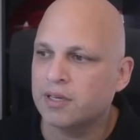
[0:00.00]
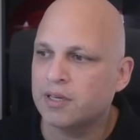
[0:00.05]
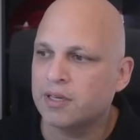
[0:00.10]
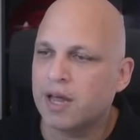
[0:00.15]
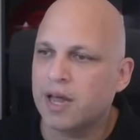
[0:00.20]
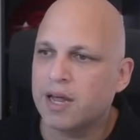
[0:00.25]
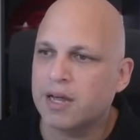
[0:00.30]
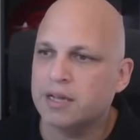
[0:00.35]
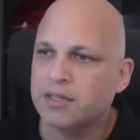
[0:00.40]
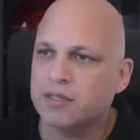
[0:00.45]

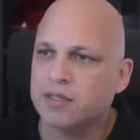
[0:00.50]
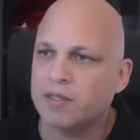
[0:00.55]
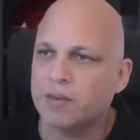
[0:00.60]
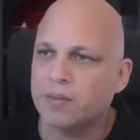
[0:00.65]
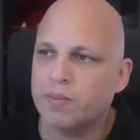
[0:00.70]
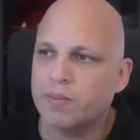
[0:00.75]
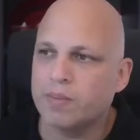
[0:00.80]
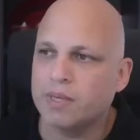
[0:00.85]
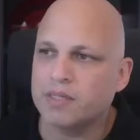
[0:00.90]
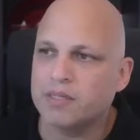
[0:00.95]
and
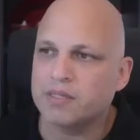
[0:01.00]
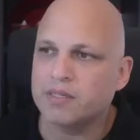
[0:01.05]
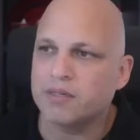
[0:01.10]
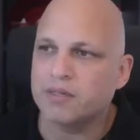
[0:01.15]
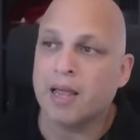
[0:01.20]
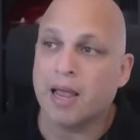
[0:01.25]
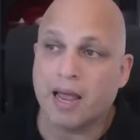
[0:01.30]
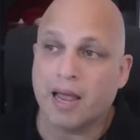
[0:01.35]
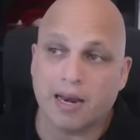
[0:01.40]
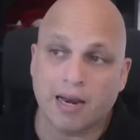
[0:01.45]
submit.
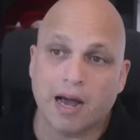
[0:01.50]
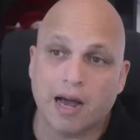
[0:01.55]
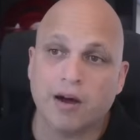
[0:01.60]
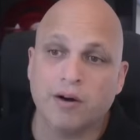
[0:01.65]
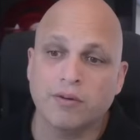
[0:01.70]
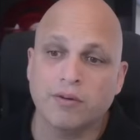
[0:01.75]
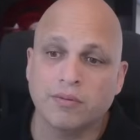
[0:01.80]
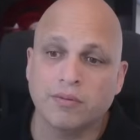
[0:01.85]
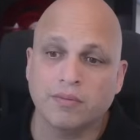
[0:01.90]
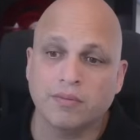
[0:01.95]
And
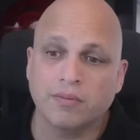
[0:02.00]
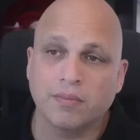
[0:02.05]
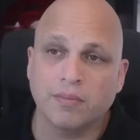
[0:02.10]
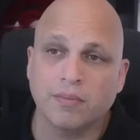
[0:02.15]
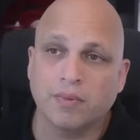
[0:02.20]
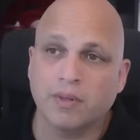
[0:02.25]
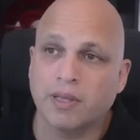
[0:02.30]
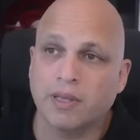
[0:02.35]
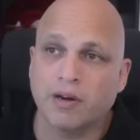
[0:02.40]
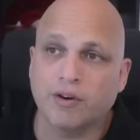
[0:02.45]
now
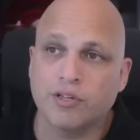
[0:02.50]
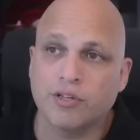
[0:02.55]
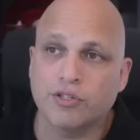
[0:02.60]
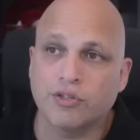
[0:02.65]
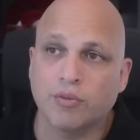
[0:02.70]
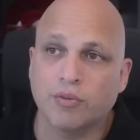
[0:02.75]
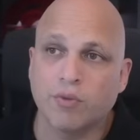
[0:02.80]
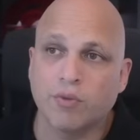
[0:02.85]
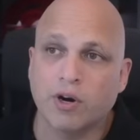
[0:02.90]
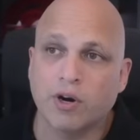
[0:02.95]
there is
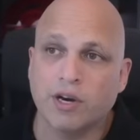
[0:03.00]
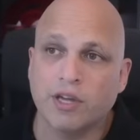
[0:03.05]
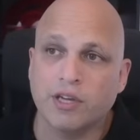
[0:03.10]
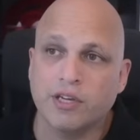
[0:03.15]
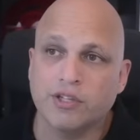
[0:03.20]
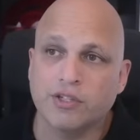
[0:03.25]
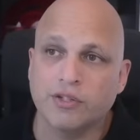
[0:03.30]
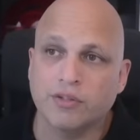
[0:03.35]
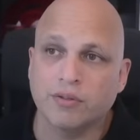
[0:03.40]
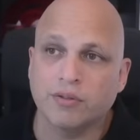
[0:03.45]
no more
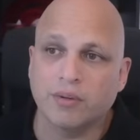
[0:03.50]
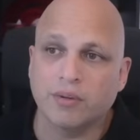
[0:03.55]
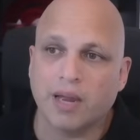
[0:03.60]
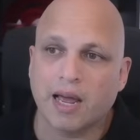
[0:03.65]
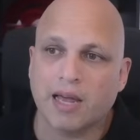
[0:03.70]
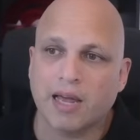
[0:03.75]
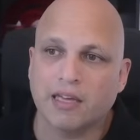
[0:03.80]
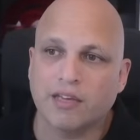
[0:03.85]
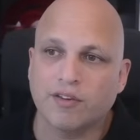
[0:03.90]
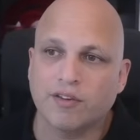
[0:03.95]
issue.
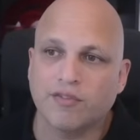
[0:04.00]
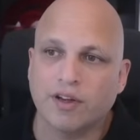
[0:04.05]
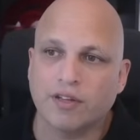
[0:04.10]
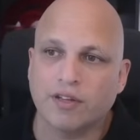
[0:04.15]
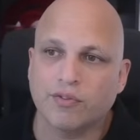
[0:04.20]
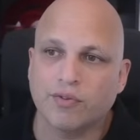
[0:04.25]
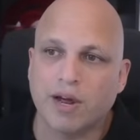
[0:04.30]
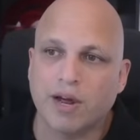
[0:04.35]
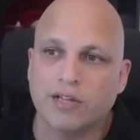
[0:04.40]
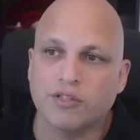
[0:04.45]
Like if I
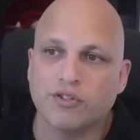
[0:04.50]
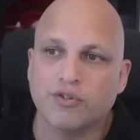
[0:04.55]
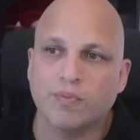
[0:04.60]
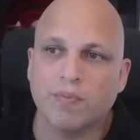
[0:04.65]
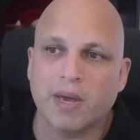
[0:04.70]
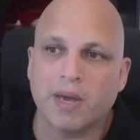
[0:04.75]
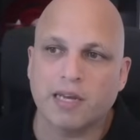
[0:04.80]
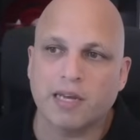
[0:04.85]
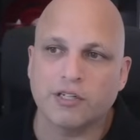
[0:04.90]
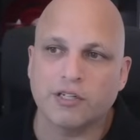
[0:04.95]
try to
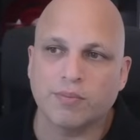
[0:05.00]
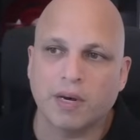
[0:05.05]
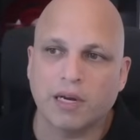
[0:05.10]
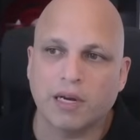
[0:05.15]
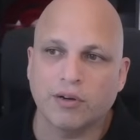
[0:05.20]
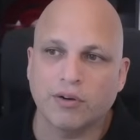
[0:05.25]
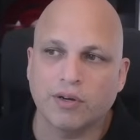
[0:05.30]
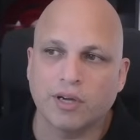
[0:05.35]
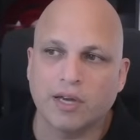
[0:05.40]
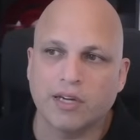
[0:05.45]
manage my
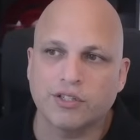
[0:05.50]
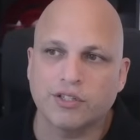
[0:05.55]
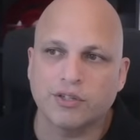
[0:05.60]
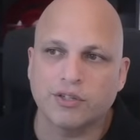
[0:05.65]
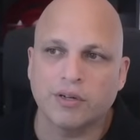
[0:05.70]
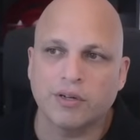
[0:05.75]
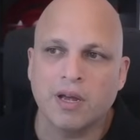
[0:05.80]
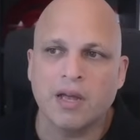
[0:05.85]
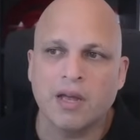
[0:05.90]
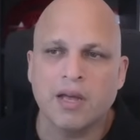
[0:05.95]

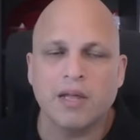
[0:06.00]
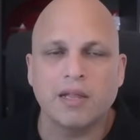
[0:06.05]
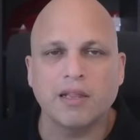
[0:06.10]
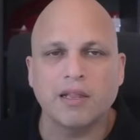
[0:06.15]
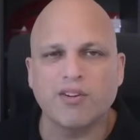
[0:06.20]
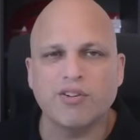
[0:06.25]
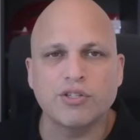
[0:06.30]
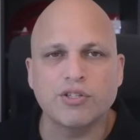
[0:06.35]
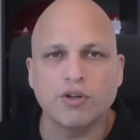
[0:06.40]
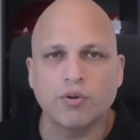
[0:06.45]
location,
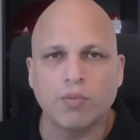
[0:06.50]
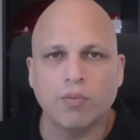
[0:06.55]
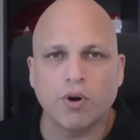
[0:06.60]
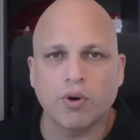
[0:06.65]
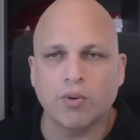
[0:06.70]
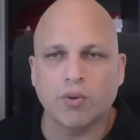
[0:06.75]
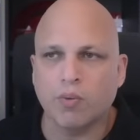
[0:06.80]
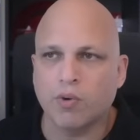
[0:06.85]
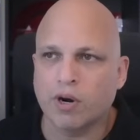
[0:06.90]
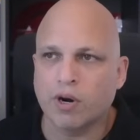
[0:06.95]
there is no
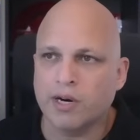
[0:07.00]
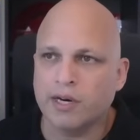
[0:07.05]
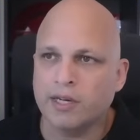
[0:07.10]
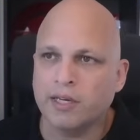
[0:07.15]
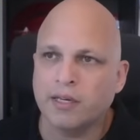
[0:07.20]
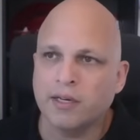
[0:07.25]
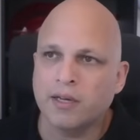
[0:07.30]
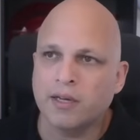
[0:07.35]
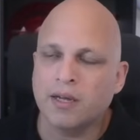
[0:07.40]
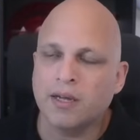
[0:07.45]
more
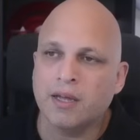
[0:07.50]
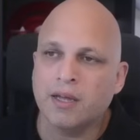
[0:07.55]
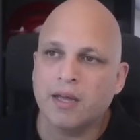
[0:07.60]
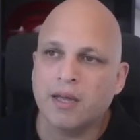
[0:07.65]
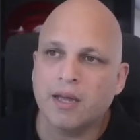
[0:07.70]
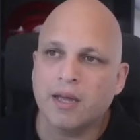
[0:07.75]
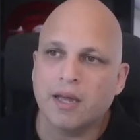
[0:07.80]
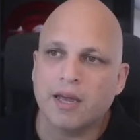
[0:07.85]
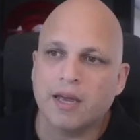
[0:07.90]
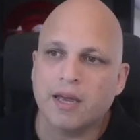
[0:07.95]
warning.
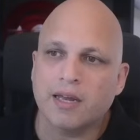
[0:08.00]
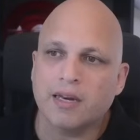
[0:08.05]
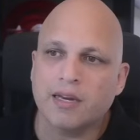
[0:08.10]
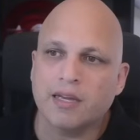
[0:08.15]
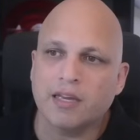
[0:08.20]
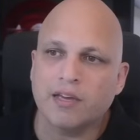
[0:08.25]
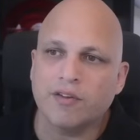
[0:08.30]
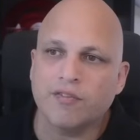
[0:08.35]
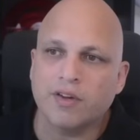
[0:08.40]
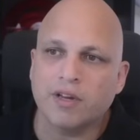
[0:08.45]
And
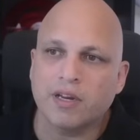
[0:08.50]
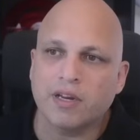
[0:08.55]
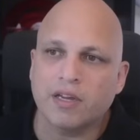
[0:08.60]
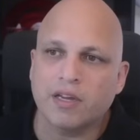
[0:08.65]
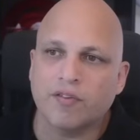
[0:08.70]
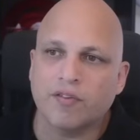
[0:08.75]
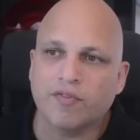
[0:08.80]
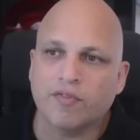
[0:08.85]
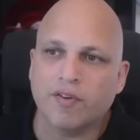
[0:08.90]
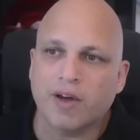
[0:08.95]
even
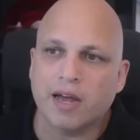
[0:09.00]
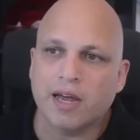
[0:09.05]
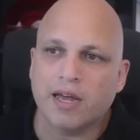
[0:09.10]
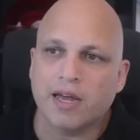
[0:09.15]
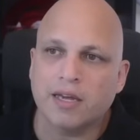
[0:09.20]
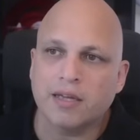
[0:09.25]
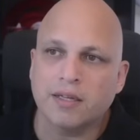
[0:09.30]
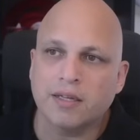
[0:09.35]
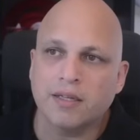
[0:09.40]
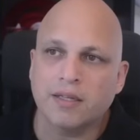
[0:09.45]
if
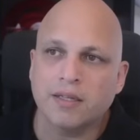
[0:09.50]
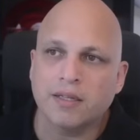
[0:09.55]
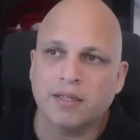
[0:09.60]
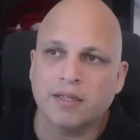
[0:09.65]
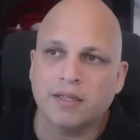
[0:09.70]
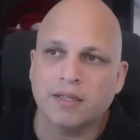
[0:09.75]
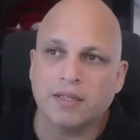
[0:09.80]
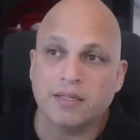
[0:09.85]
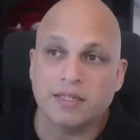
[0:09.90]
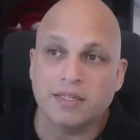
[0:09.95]
I
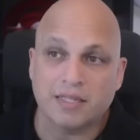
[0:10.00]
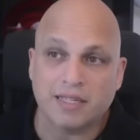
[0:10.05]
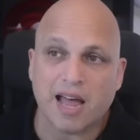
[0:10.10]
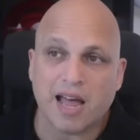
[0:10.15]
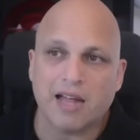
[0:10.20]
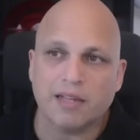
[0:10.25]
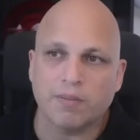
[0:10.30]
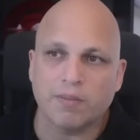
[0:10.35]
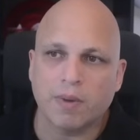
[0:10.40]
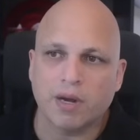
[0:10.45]

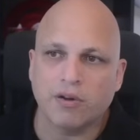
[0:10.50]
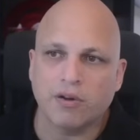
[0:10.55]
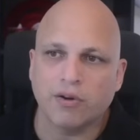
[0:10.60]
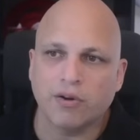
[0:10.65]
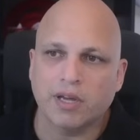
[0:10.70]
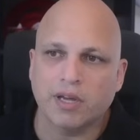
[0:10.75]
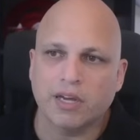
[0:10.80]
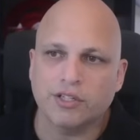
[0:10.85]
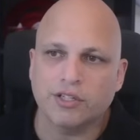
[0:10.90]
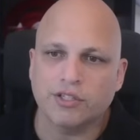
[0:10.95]
set my
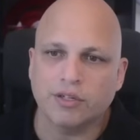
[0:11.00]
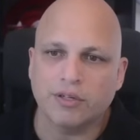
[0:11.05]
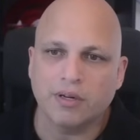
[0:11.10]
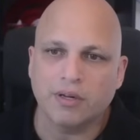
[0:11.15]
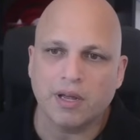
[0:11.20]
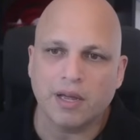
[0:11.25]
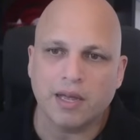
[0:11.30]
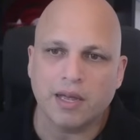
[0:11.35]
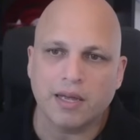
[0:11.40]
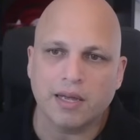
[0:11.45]
location
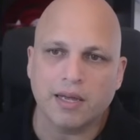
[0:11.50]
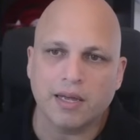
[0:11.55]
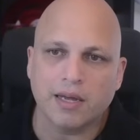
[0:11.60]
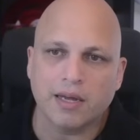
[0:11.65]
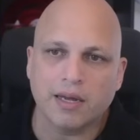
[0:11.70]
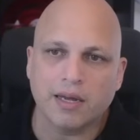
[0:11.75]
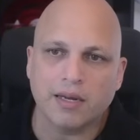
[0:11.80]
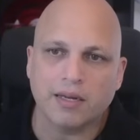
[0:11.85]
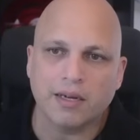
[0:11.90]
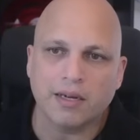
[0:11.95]

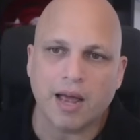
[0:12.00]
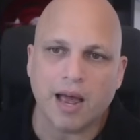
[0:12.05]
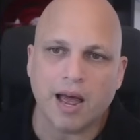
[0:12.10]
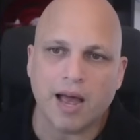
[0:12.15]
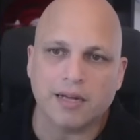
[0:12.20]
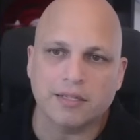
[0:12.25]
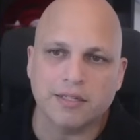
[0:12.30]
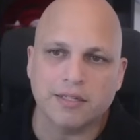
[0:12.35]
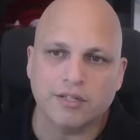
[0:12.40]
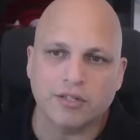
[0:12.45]
and
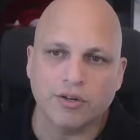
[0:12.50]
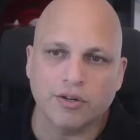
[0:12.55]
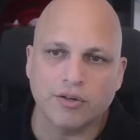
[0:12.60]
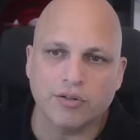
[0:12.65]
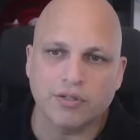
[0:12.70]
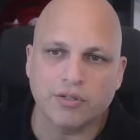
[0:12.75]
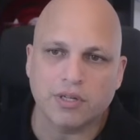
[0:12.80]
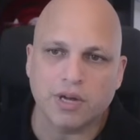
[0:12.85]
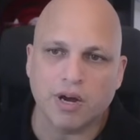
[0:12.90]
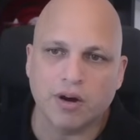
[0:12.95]
access
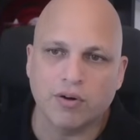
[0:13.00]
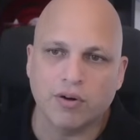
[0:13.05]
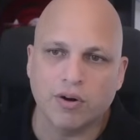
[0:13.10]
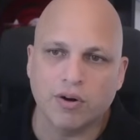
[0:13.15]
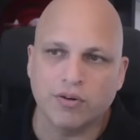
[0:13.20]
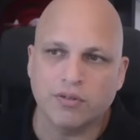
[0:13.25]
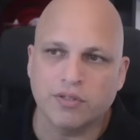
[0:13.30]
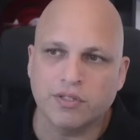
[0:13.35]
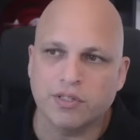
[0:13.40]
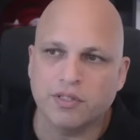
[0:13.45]
host all
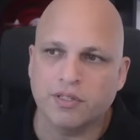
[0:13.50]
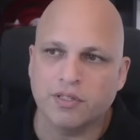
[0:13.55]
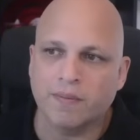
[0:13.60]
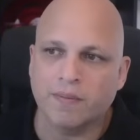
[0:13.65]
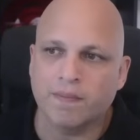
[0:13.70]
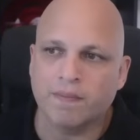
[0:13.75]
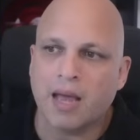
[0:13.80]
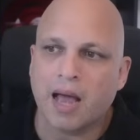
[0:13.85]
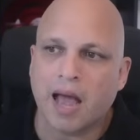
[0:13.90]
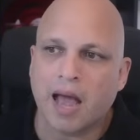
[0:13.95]
hosts,
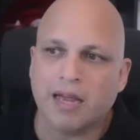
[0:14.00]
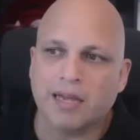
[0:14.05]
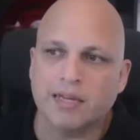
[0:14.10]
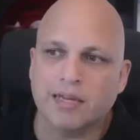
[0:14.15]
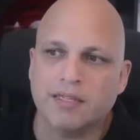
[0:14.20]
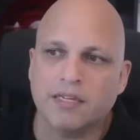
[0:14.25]
I can see